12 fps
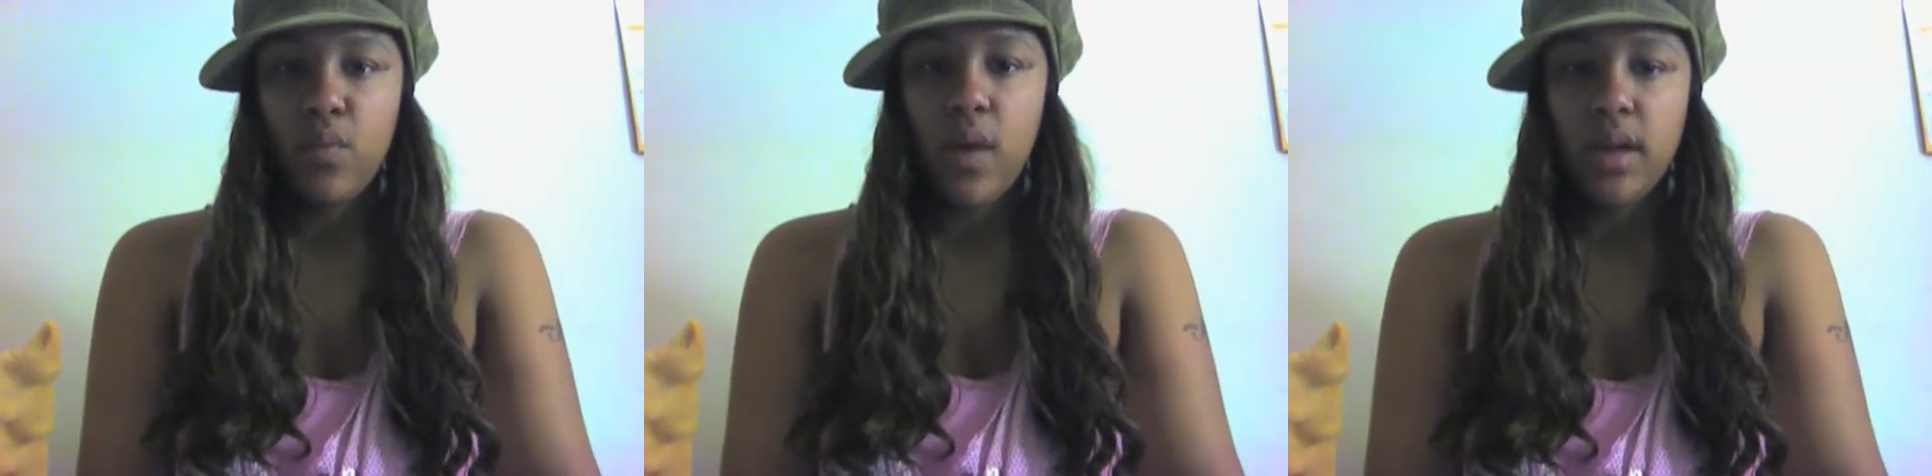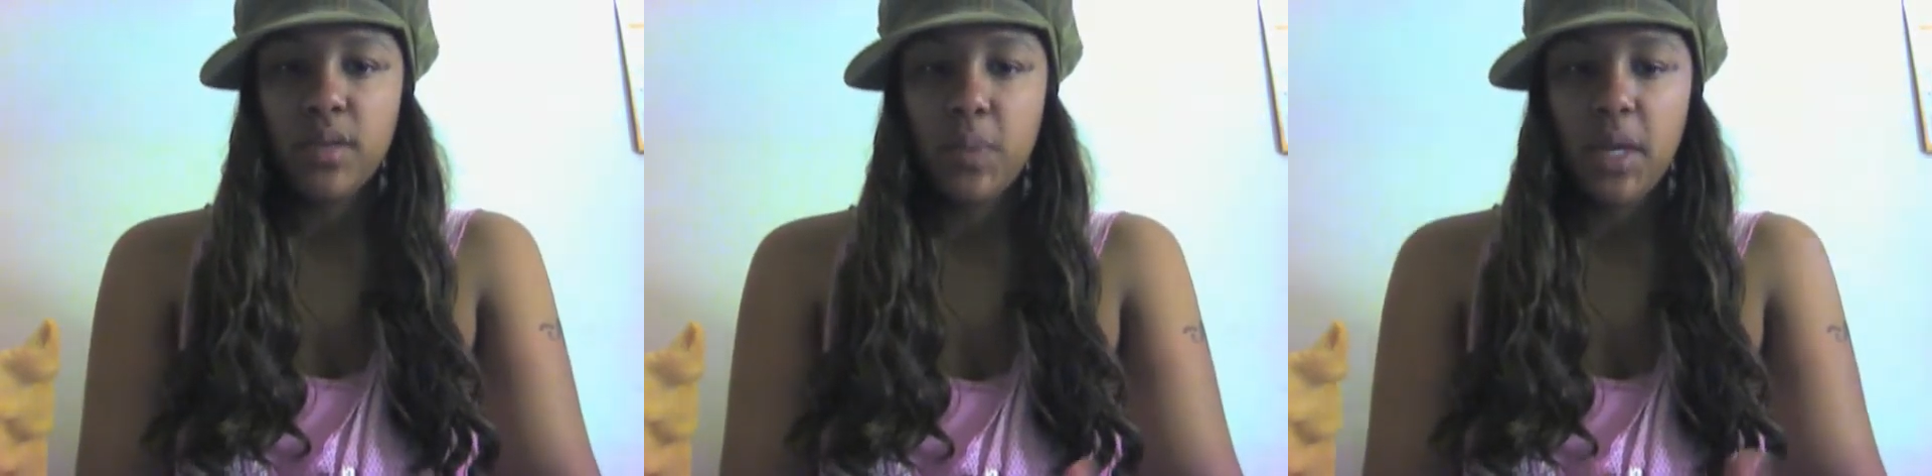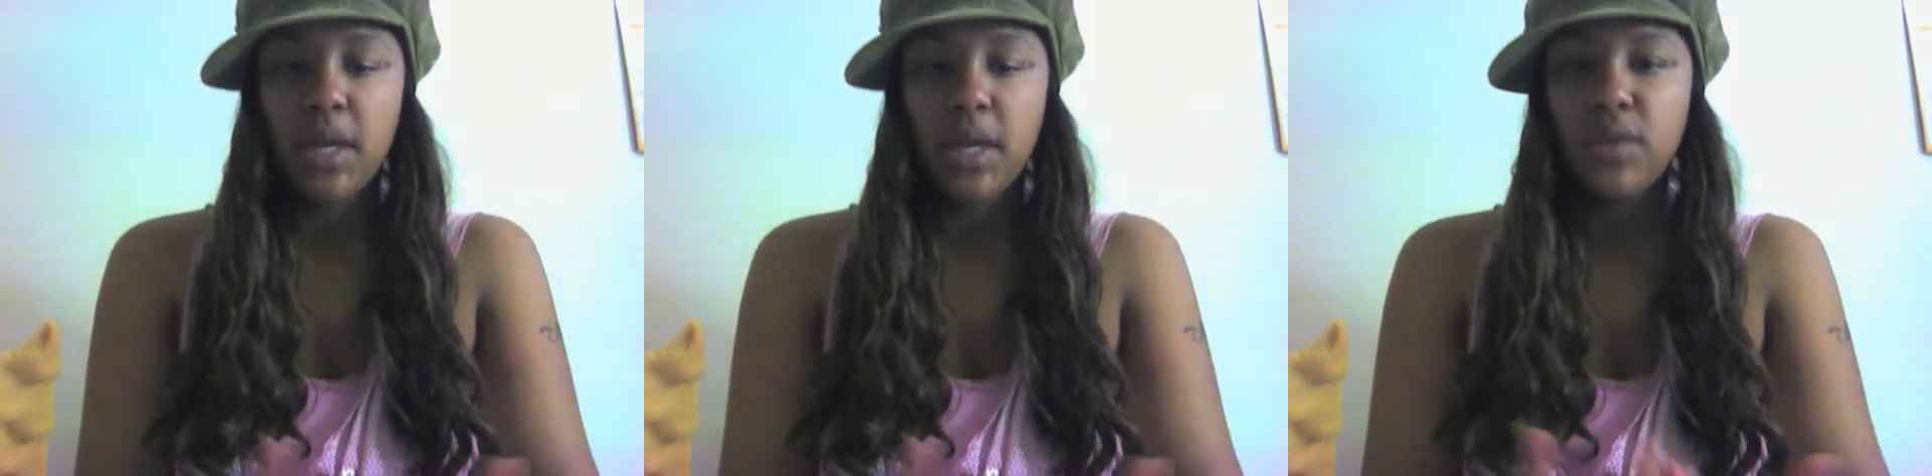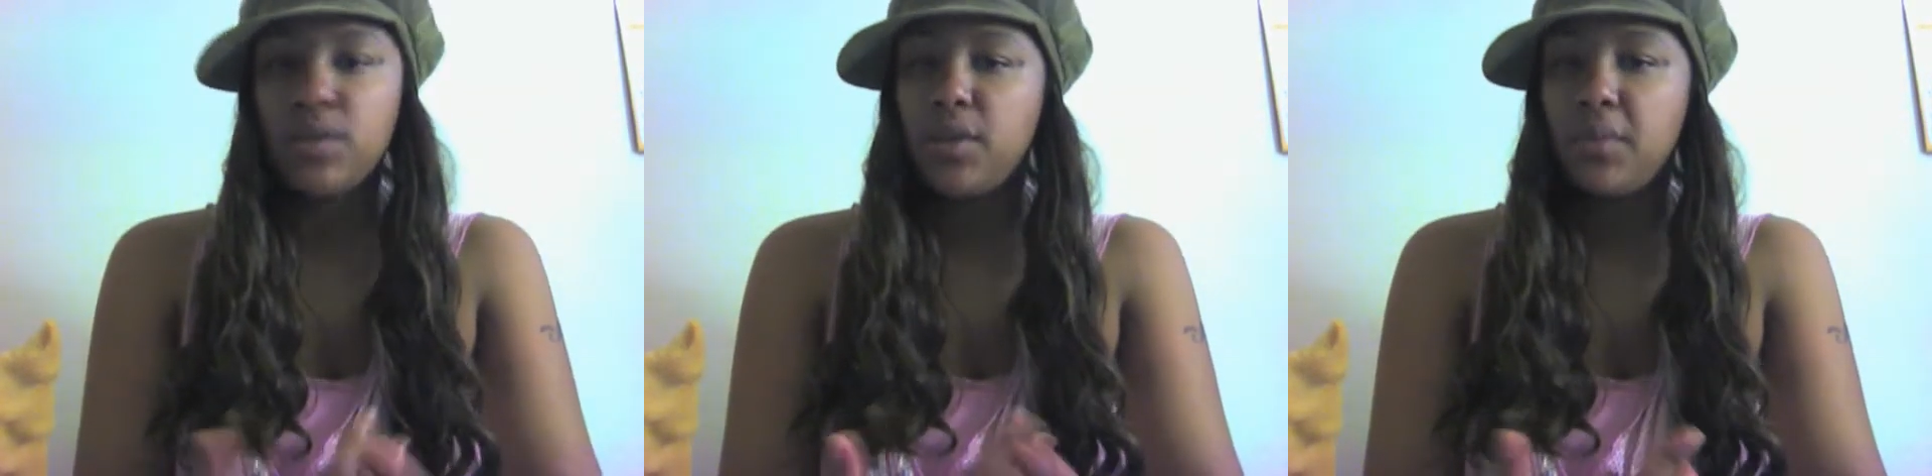Whereas when I
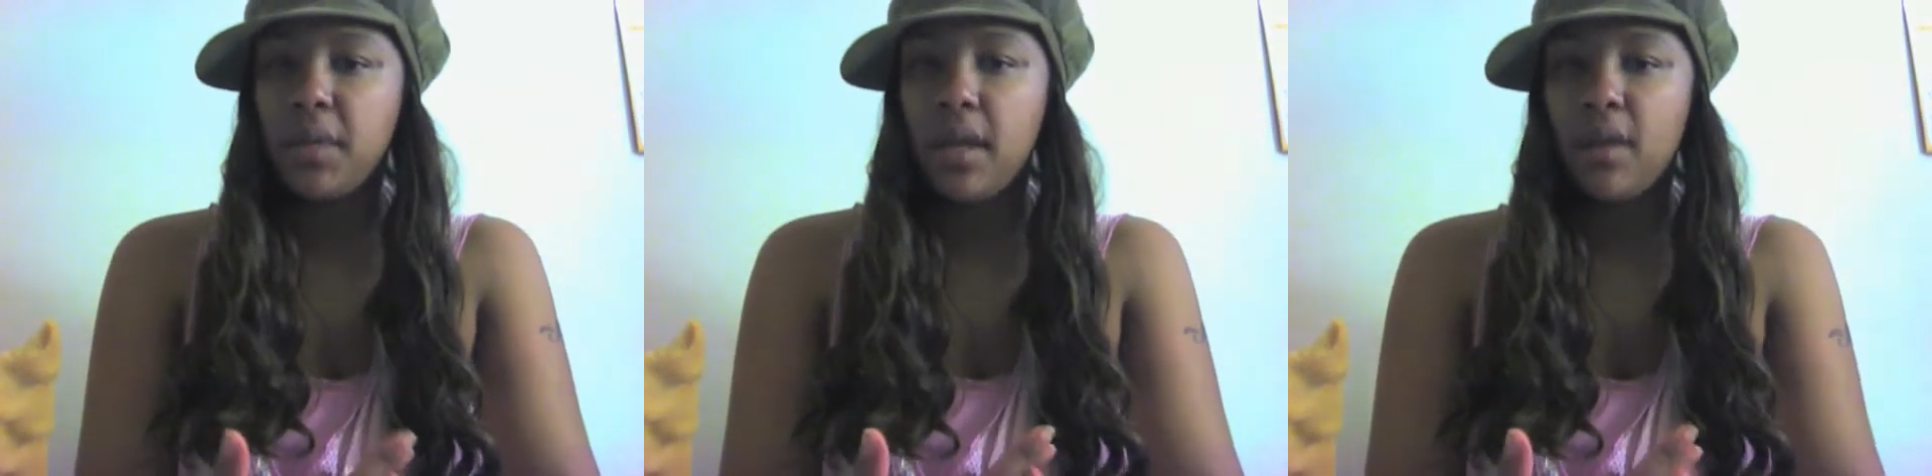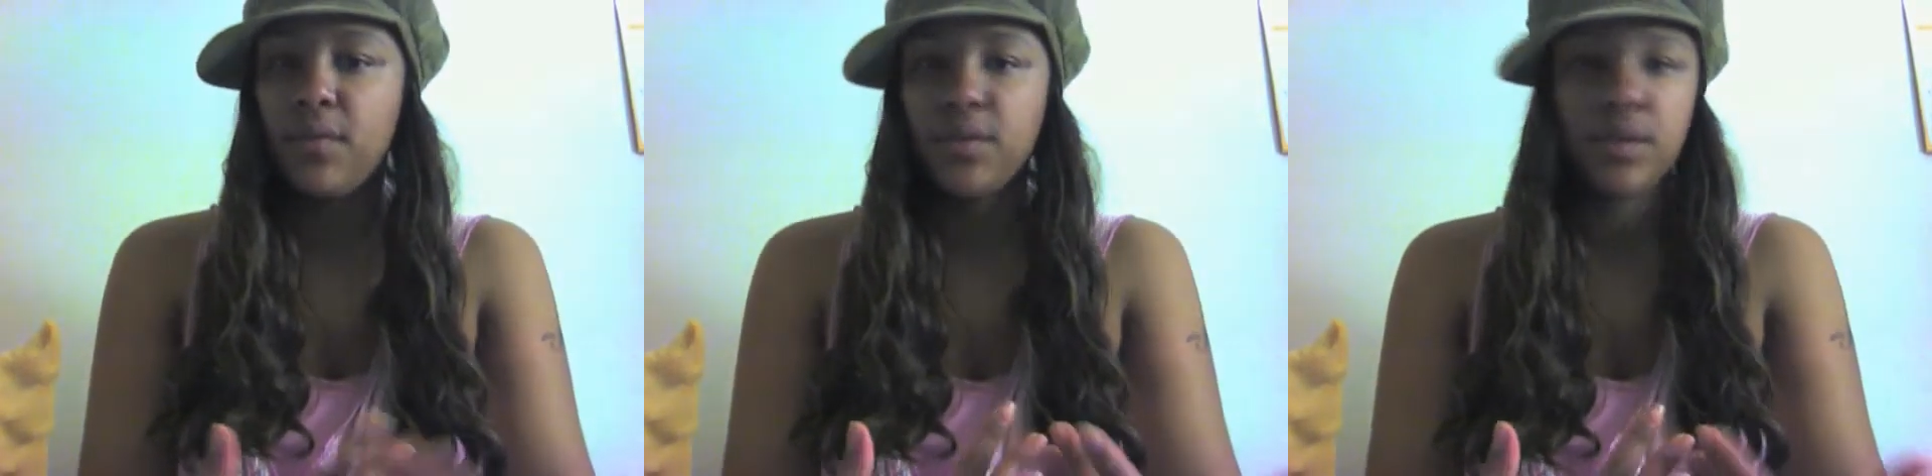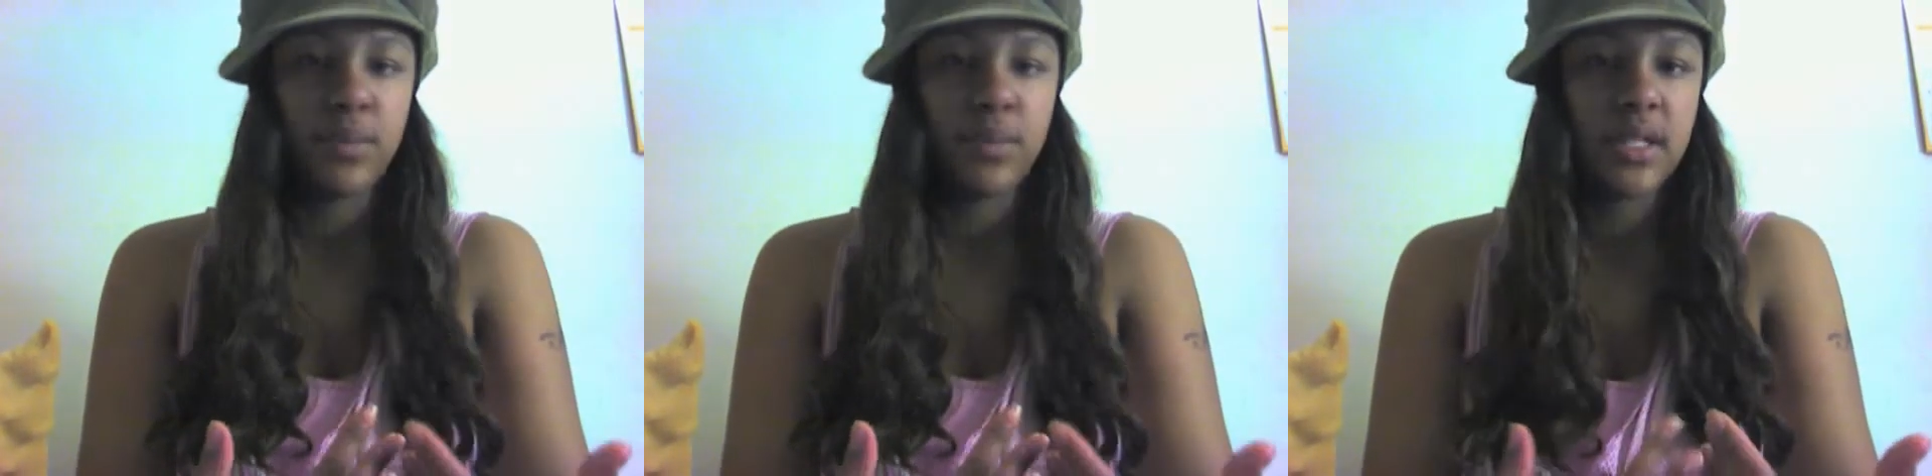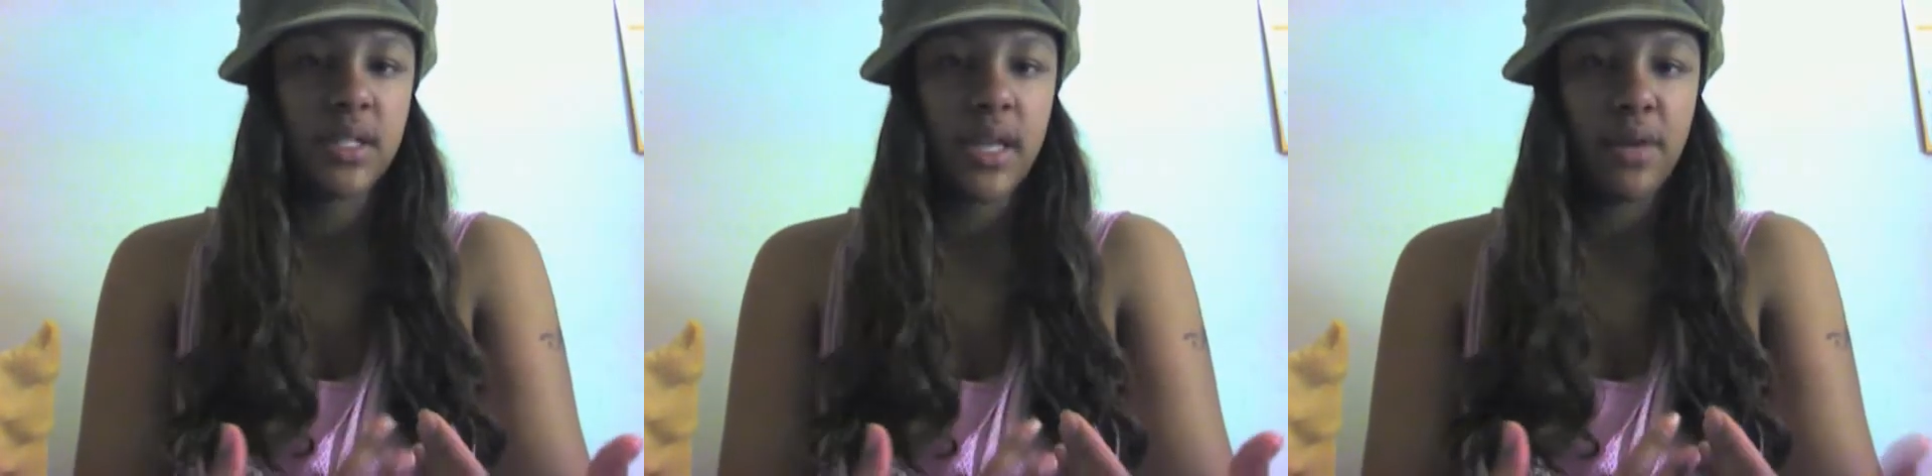use human hair, for some reason,